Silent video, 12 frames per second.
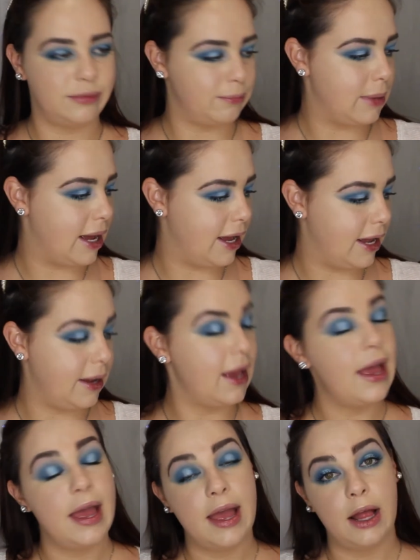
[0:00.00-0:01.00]
My
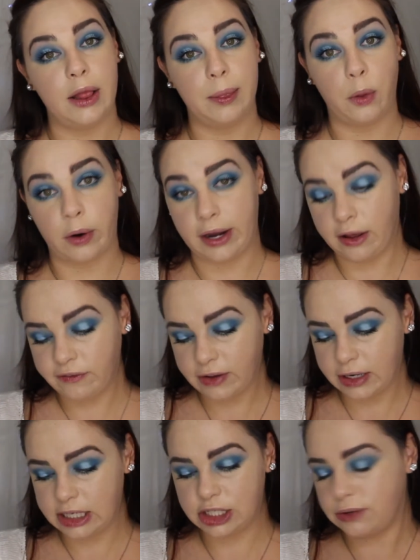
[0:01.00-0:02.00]
L'Oreal
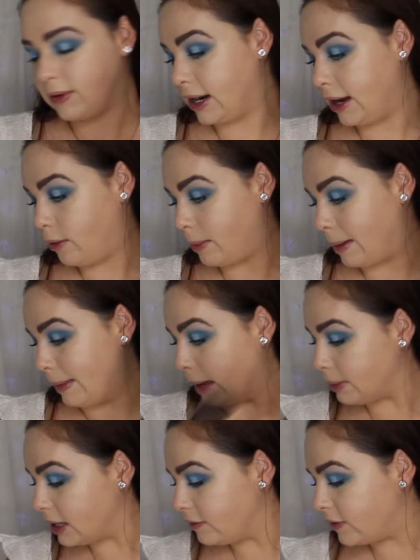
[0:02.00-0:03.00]
foundation ran out, my
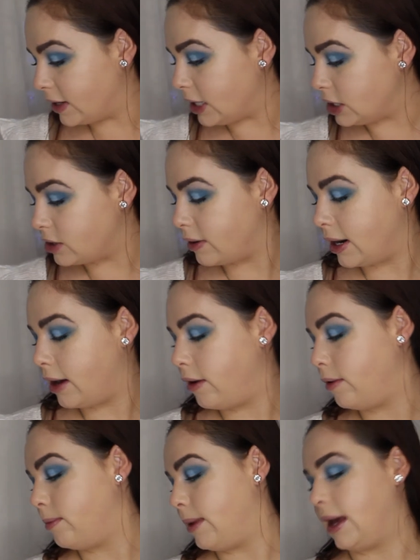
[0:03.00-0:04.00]
Maybelline foundation ran
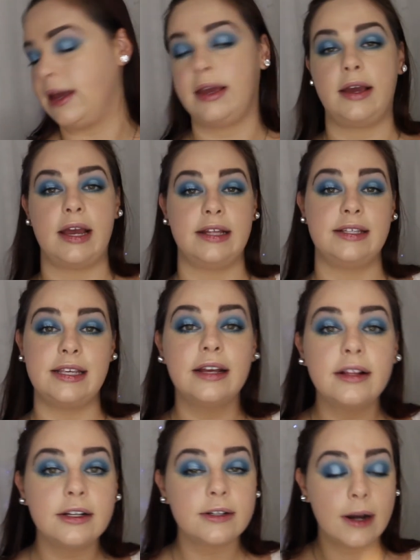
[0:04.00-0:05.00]
out, my
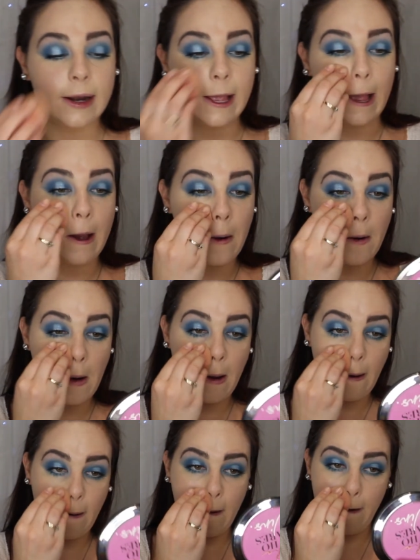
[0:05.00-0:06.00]
concealer's running out.
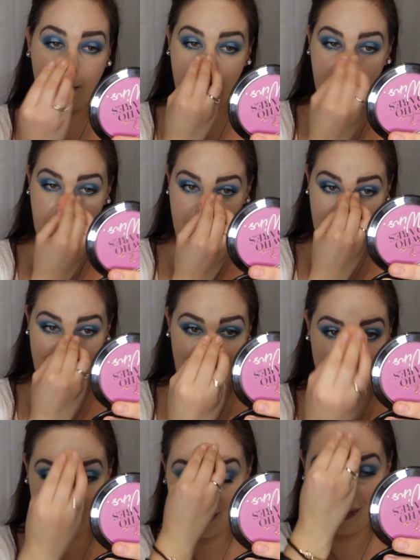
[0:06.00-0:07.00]

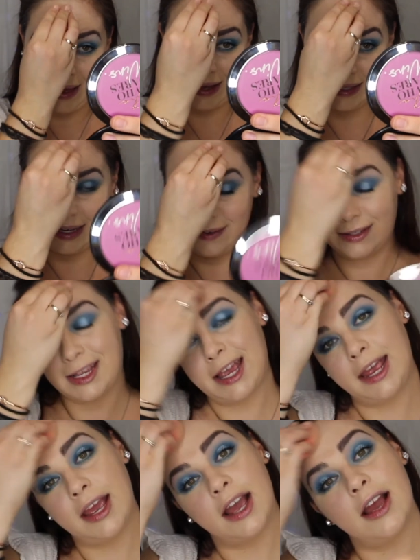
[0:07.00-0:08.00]
That sounds
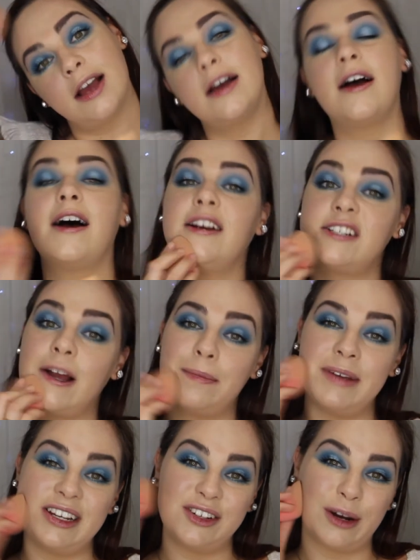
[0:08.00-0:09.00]
like a
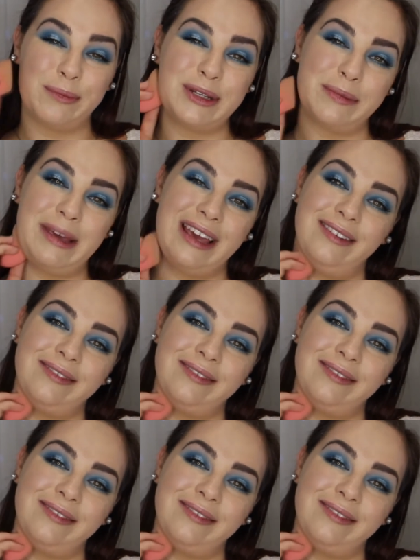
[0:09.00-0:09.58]
shopping trip to me.